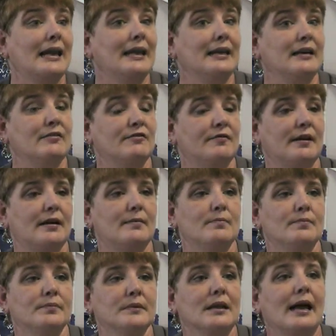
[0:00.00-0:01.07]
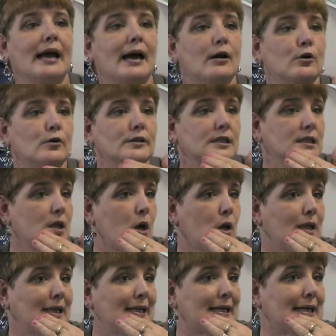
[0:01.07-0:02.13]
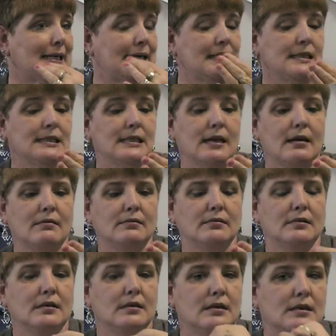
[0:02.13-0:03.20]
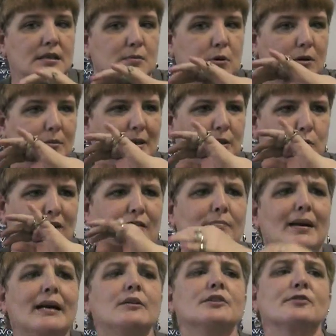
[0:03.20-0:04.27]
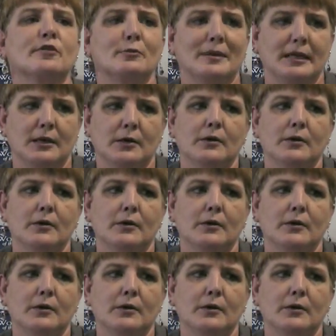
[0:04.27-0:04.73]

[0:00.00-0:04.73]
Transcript: I live out on Salt Lake. It's probably about 12 miles from here.